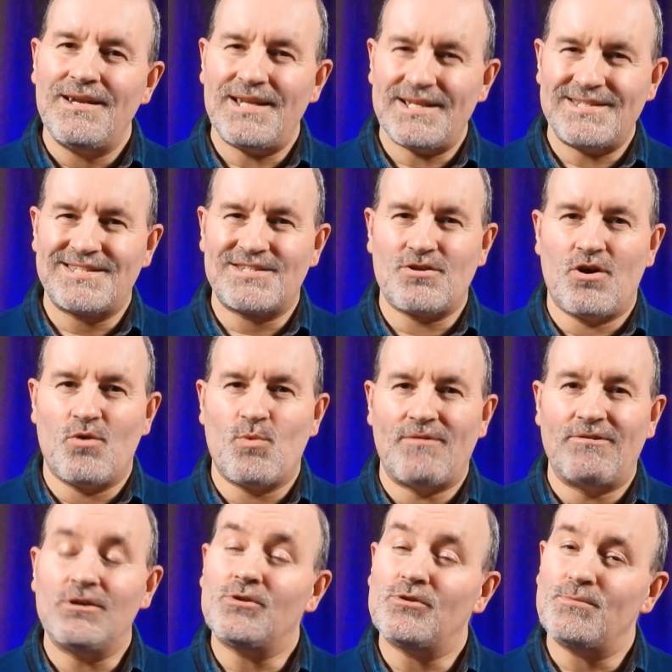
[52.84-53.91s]
Let's start
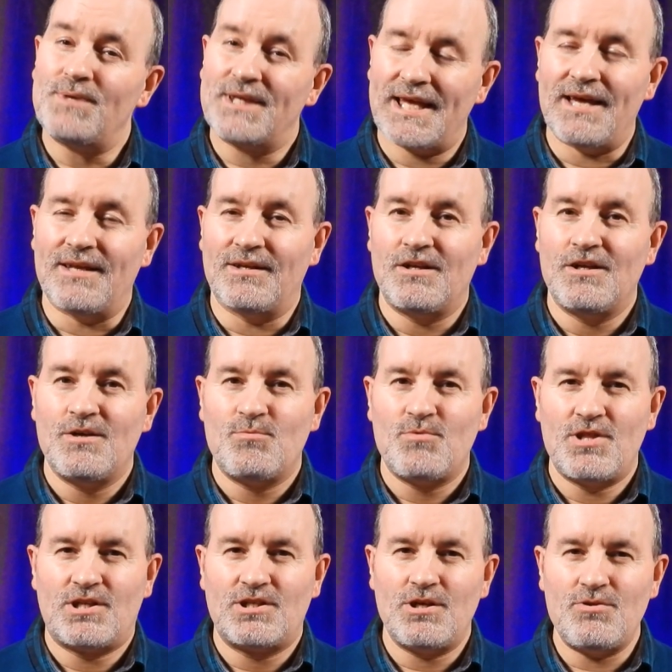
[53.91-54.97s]
where it all began,
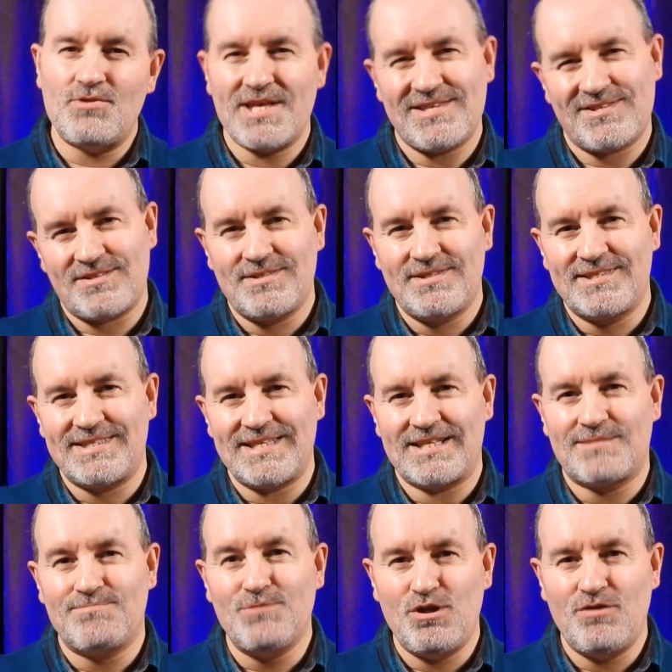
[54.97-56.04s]
with the
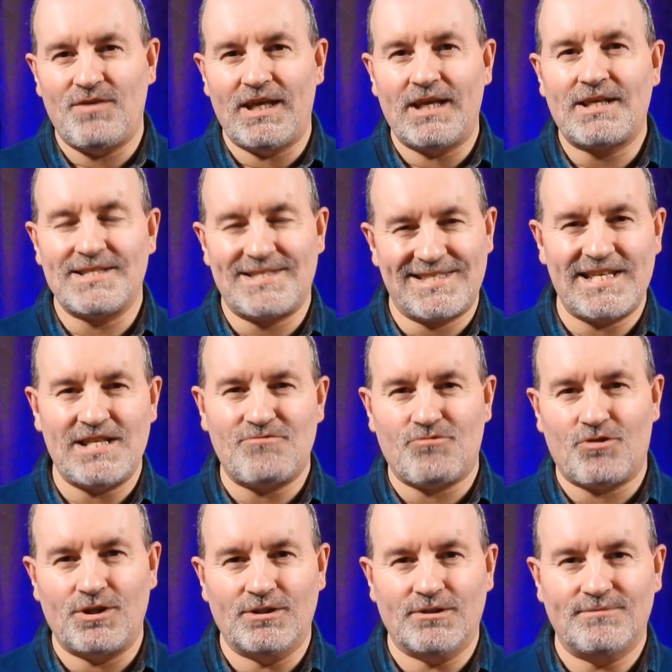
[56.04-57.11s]
2006 movie Casino
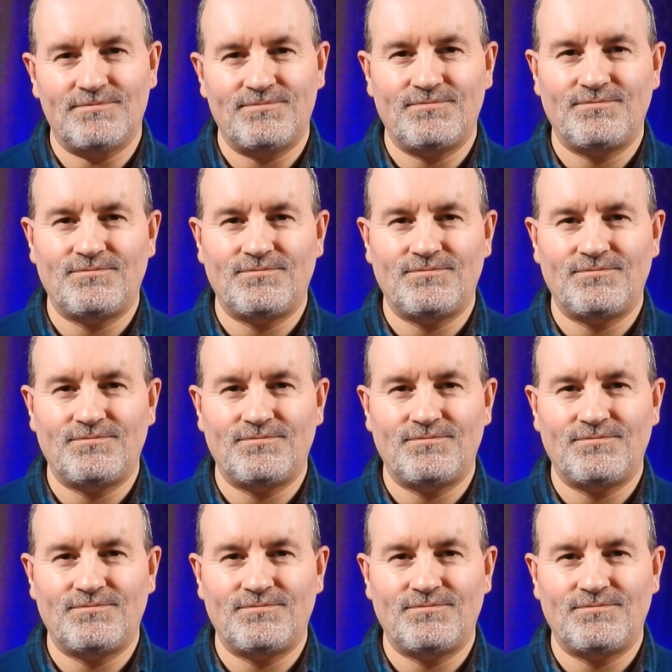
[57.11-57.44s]
Royale.